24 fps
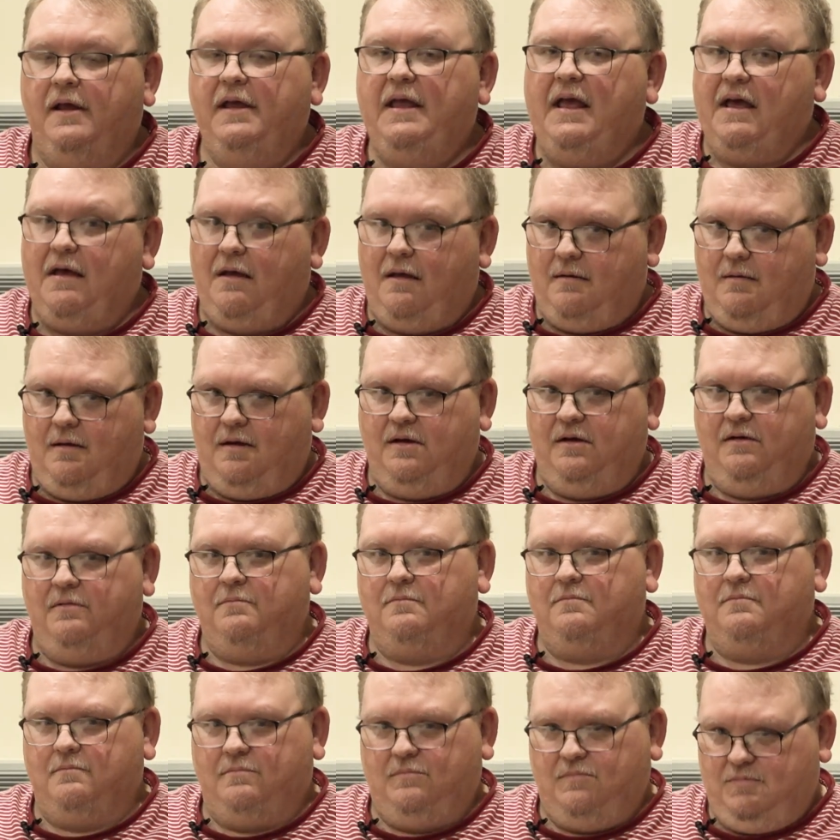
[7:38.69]

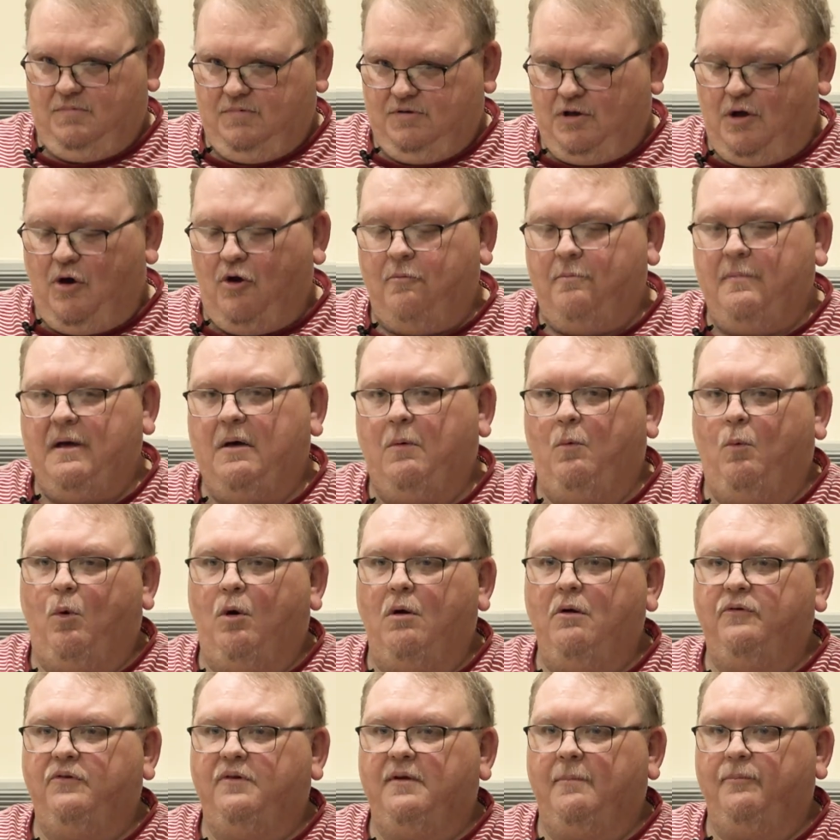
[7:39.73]
Yeah, we're talking about
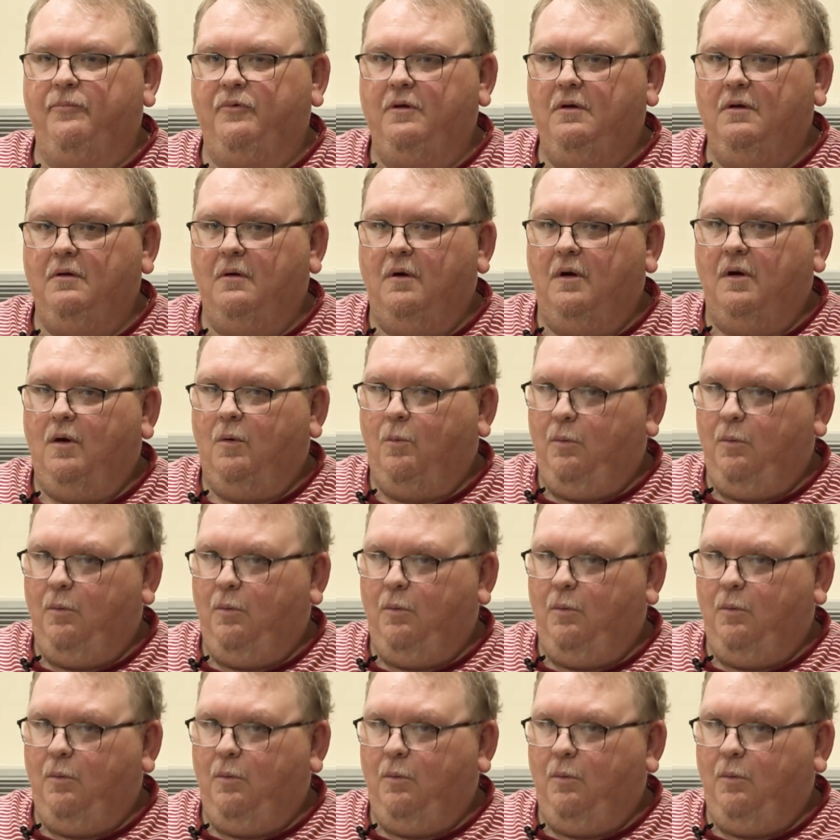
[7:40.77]
worth something.